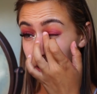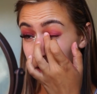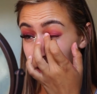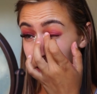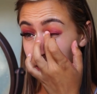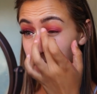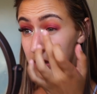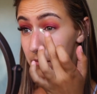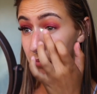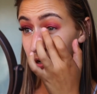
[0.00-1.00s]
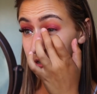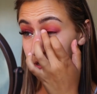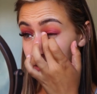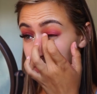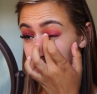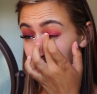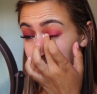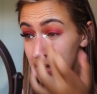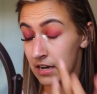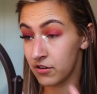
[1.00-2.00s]
I personally
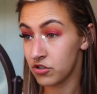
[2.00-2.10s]
like how